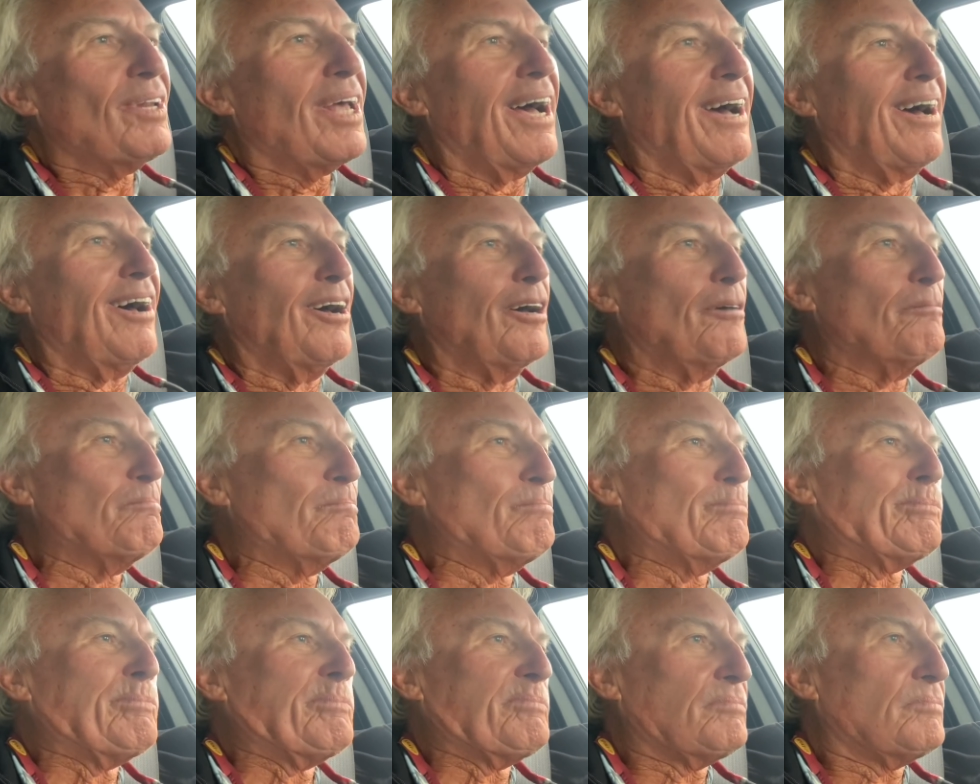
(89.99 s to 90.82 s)
Uh,
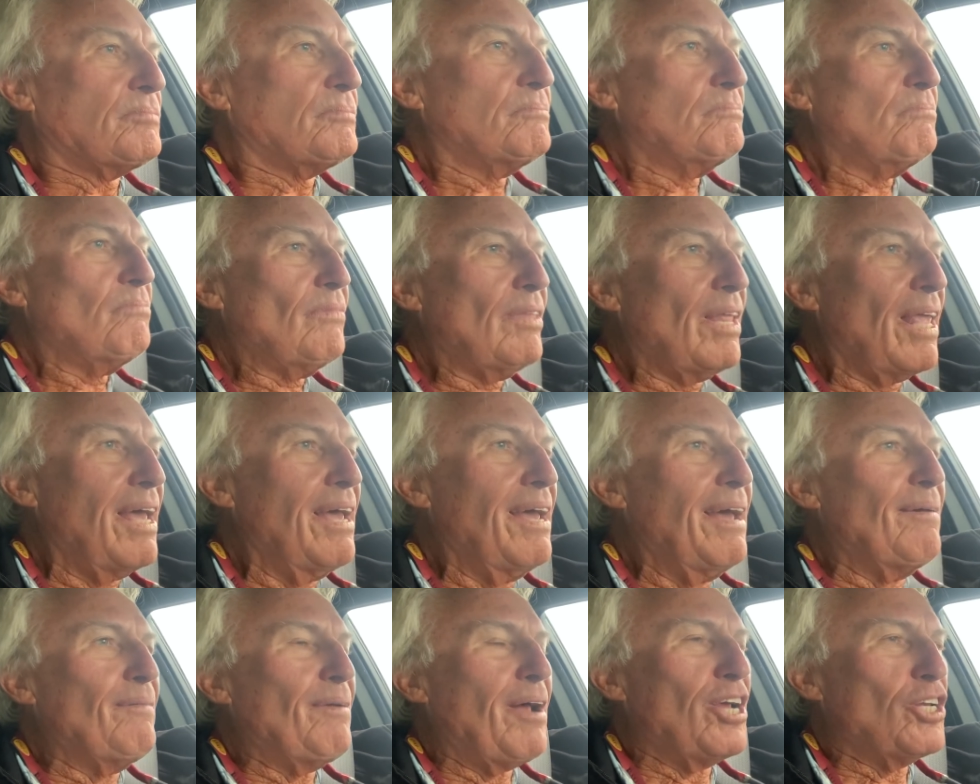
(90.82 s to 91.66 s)

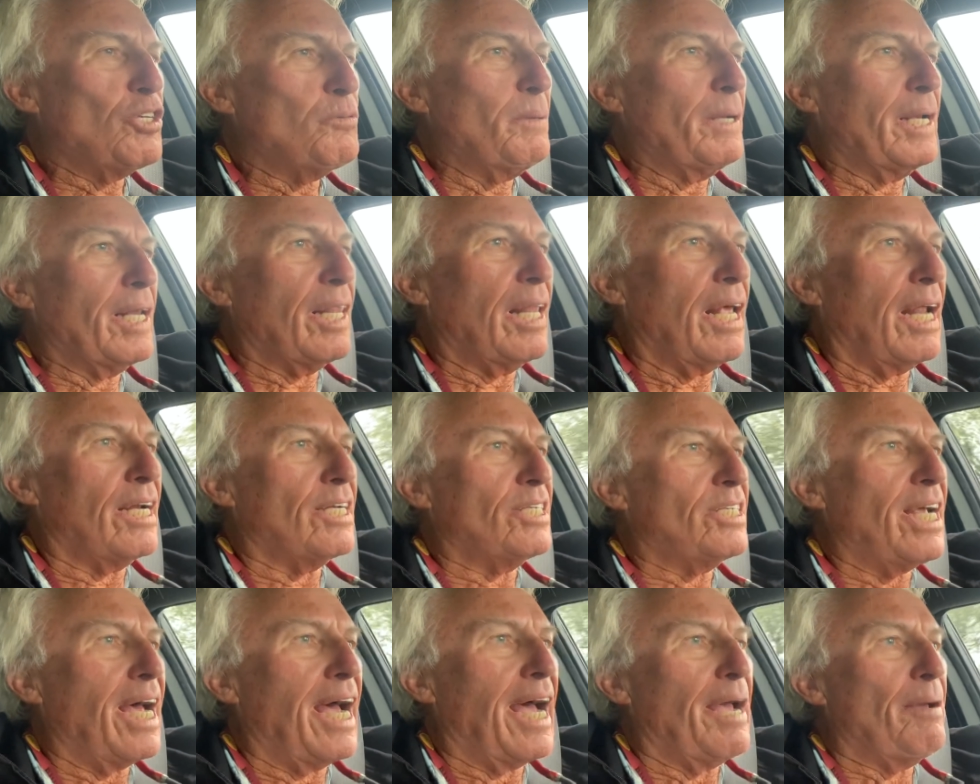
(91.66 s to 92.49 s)
I, I, spent a lot
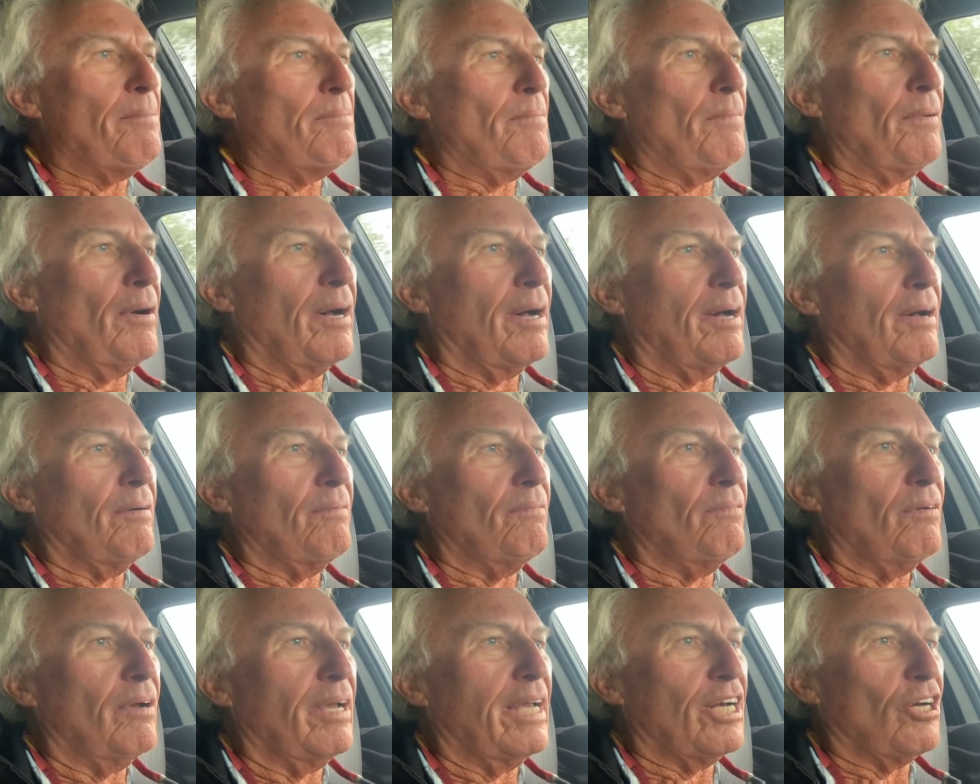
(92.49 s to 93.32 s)
of time uh,
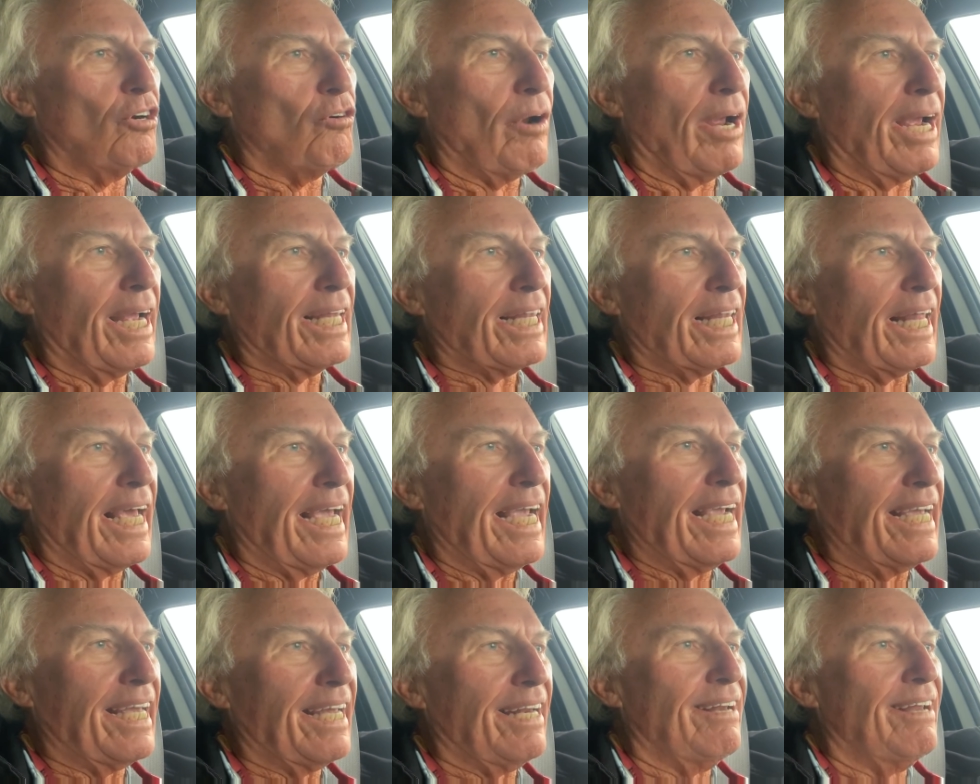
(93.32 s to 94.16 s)
in Grand
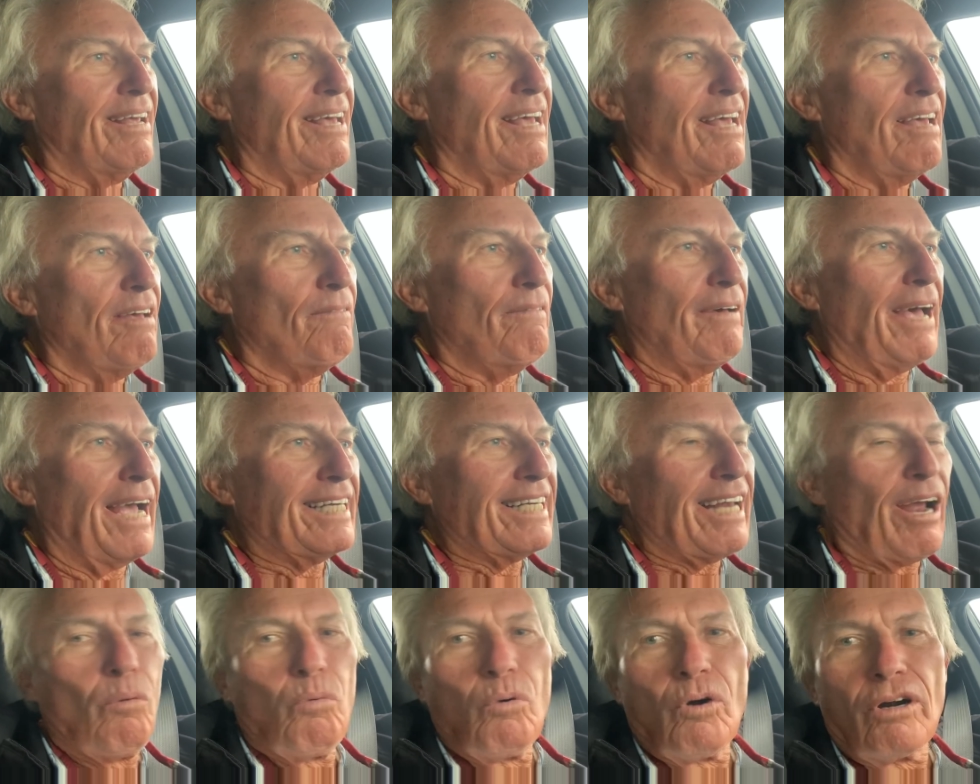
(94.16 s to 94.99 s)
Lake, and in
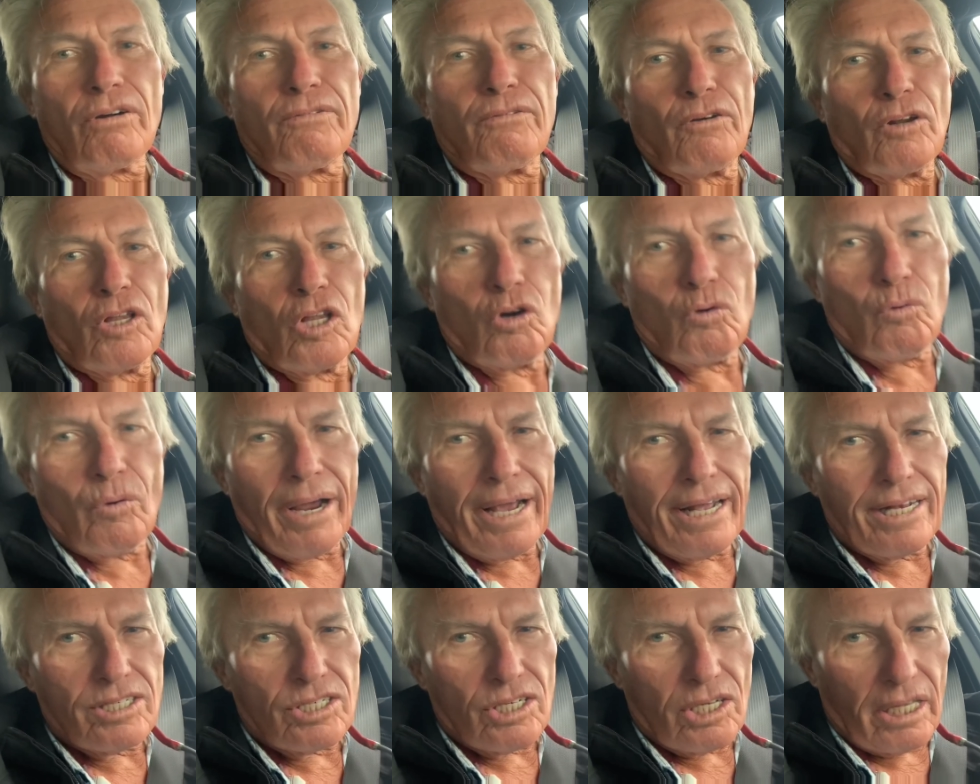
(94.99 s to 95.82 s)
fact, I worked for
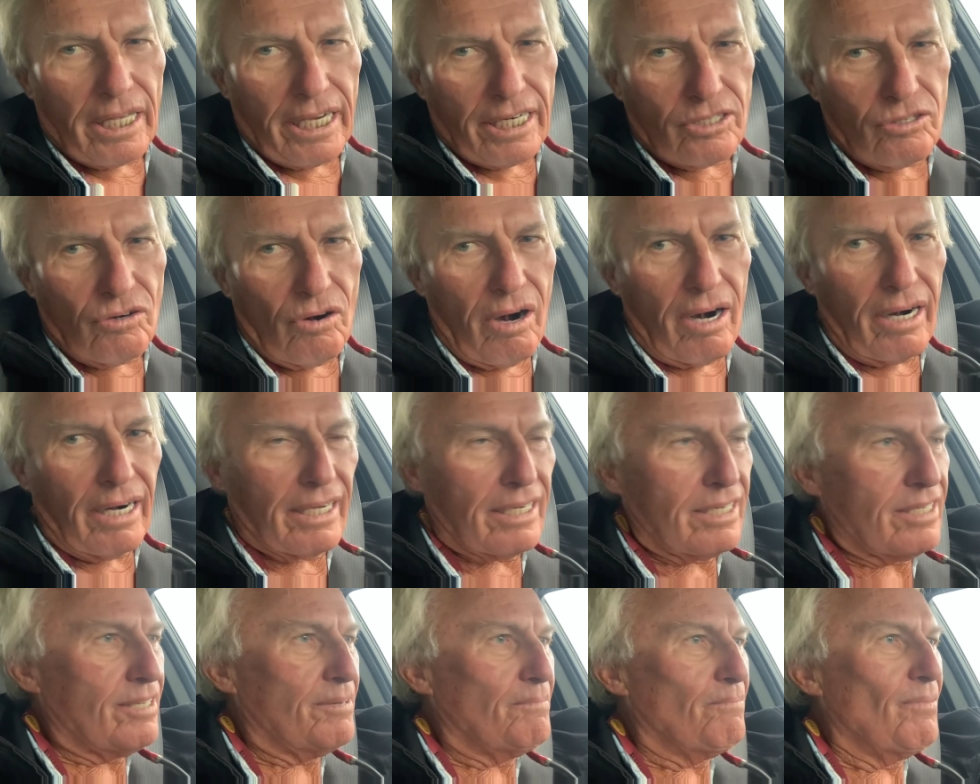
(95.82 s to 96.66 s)
Lowrance
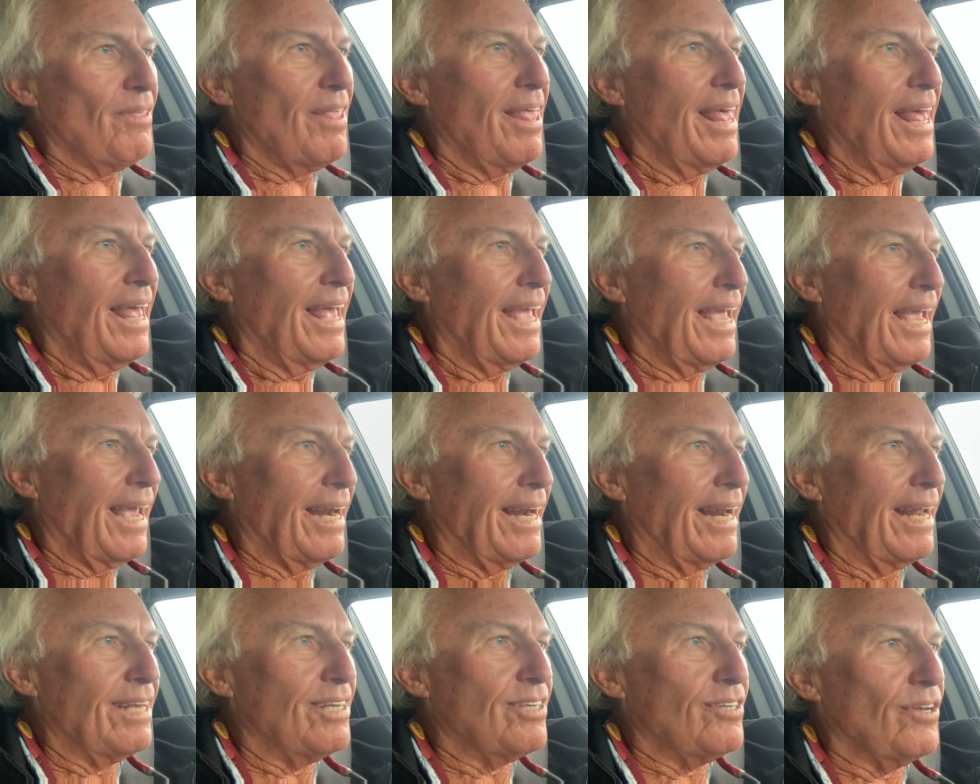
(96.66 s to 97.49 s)
Electronics, and
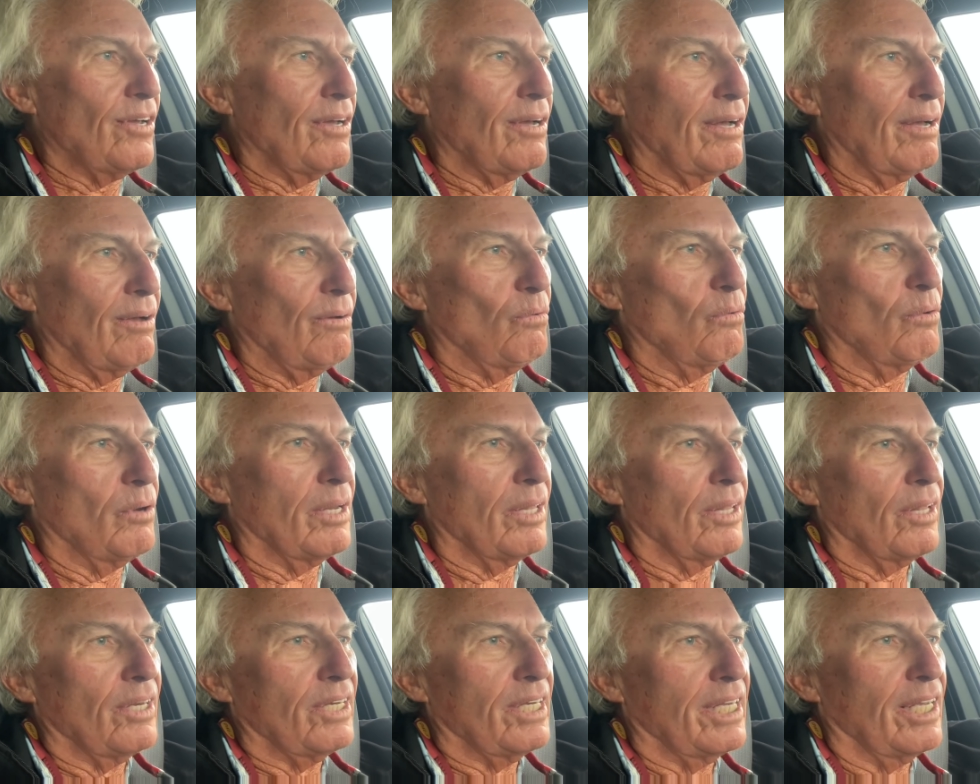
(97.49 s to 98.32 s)
that's uh, one
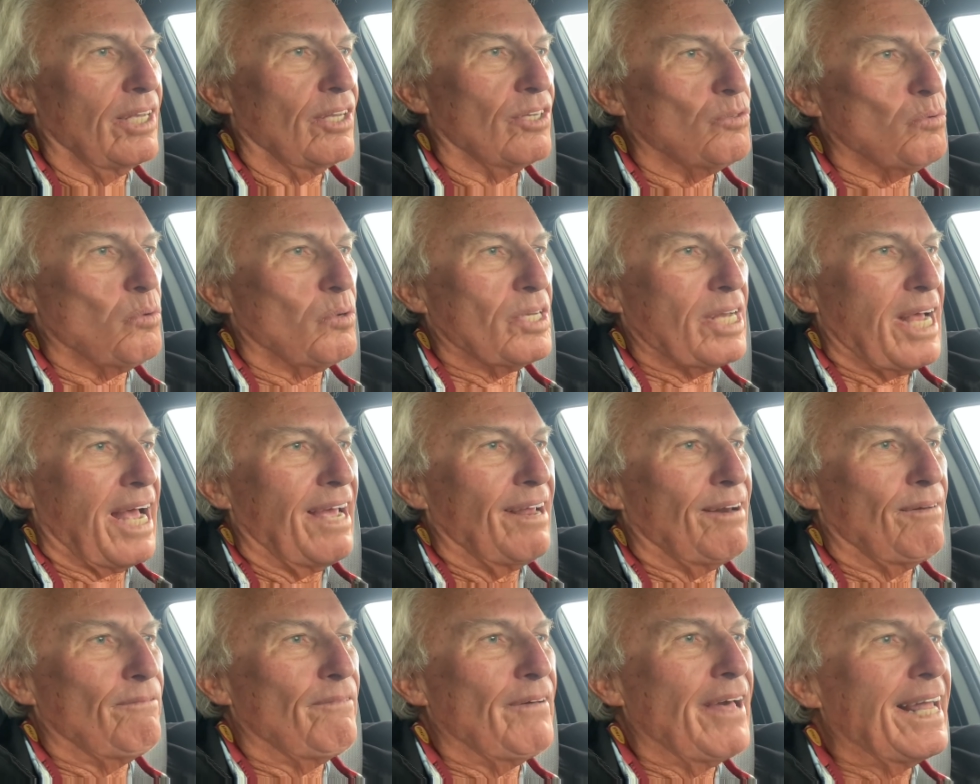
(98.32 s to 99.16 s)
of the deals was I
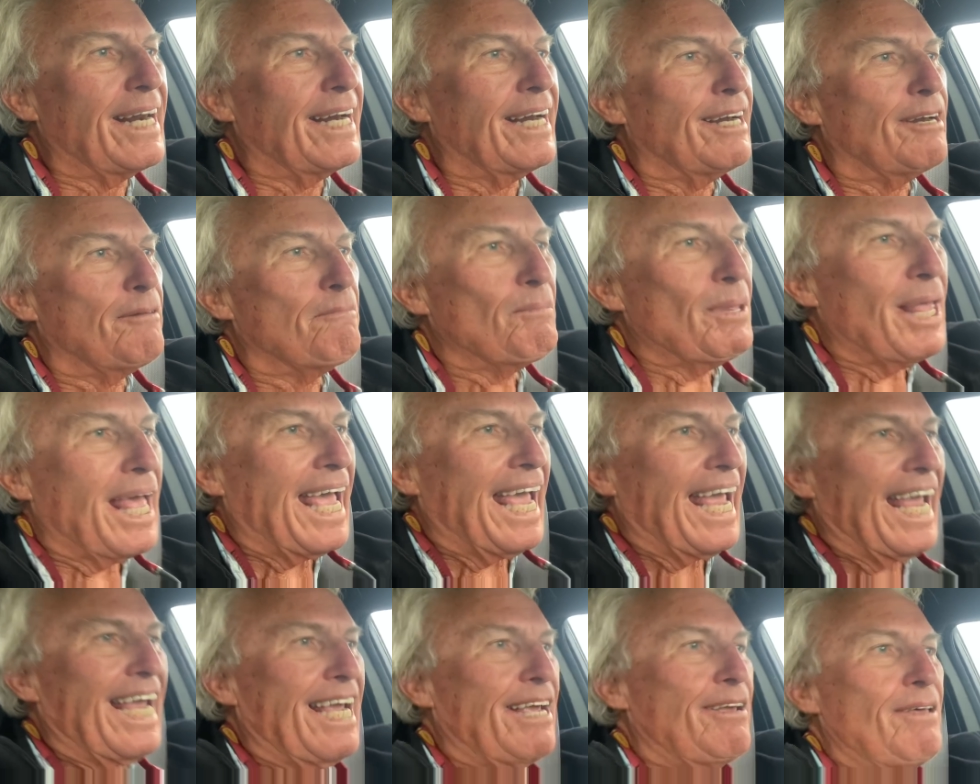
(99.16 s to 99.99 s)
invented
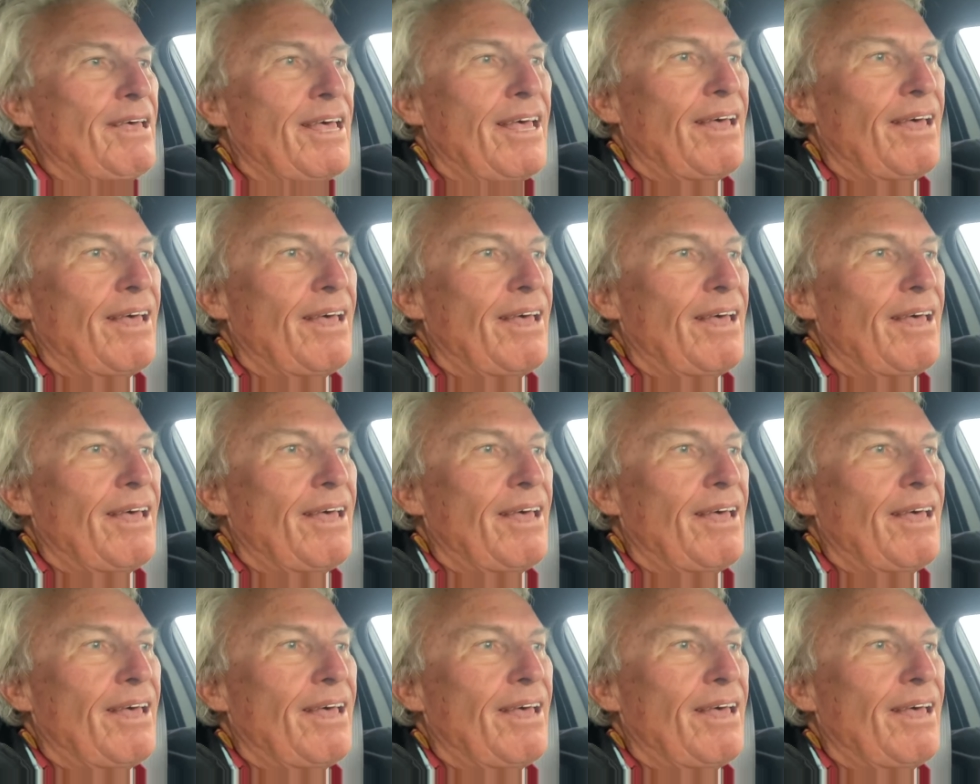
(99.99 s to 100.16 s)
a